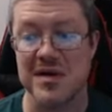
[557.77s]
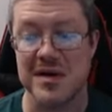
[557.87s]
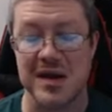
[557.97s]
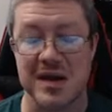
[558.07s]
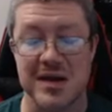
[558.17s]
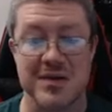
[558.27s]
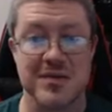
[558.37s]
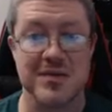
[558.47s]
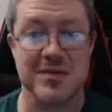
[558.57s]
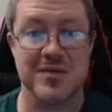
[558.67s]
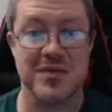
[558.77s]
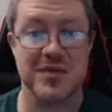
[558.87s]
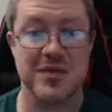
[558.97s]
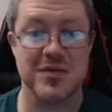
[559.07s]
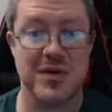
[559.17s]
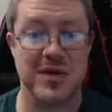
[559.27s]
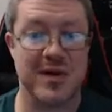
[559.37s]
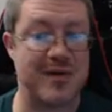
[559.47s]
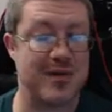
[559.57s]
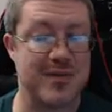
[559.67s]
And or
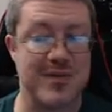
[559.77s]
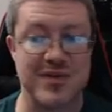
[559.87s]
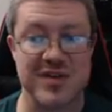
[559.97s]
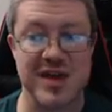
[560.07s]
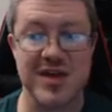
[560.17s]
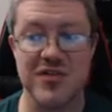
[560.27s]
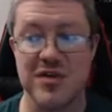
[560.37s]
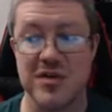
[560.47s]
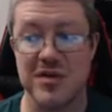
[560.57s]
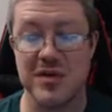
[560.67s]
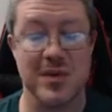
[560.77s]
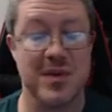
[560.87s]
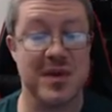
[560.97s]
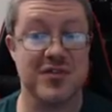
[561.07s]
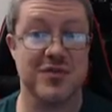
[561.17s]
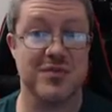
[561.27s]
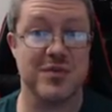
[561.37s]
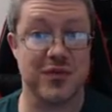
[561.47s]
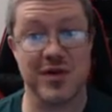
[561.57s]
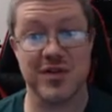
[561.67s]
after investigation, you realize your
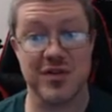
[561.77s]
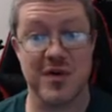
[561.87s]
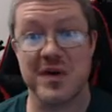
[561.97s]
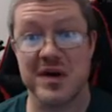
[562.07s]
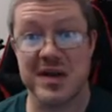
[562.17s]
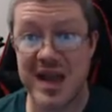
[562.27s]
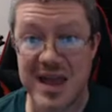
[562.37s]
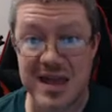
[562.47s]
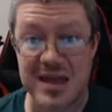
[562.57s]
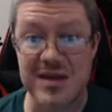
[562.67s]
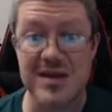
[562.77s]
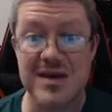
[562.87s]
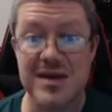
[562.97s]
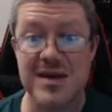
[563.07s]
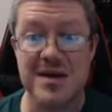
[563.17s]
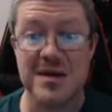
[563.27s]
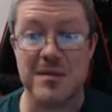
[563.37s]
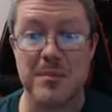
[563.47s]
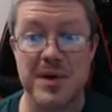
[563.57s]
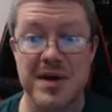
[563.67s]
friends aren't dead,
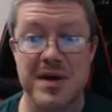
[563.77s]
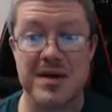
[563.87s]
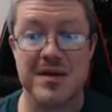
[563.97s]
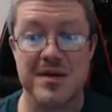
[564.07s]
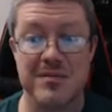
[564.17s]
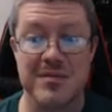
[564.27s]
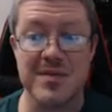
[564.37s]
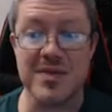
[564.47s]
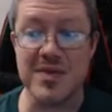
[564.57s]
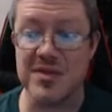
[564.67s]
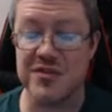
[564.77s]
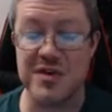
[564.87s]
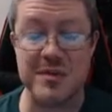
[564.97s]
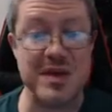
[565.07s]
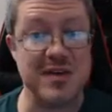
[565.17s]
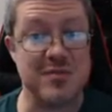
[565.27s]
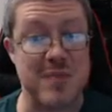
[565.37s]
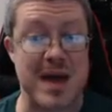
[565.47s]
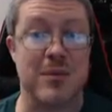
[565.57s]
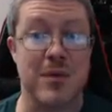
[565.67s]
but something is
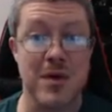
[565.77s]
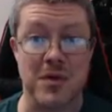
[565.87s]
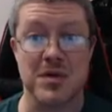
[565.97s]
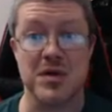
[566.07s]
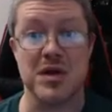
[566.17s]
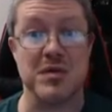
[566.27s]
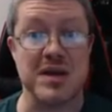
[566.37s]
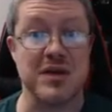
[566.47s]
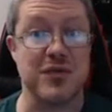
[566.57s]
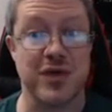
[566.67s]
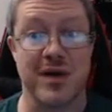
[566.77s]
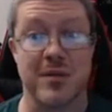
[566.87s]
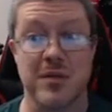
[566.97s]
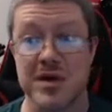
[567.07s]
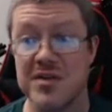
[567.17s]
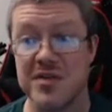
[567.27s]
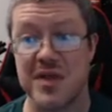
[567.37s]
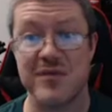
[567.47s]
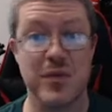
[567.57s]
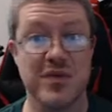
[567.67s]
bad wrong. You need to figure out what it is, and that
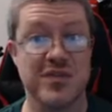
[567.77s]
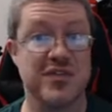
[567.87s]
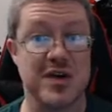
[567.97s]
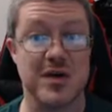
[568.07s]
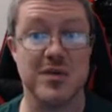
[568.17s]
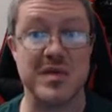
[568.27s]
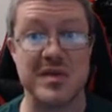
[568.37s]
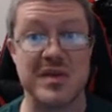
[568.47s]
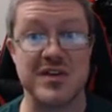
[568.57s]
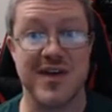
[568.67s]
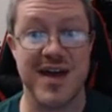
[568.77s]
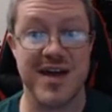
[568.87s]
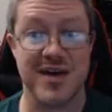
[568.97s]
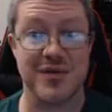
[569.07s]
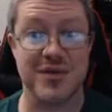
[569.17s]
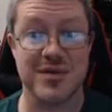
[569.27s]
voice is the only lead you have.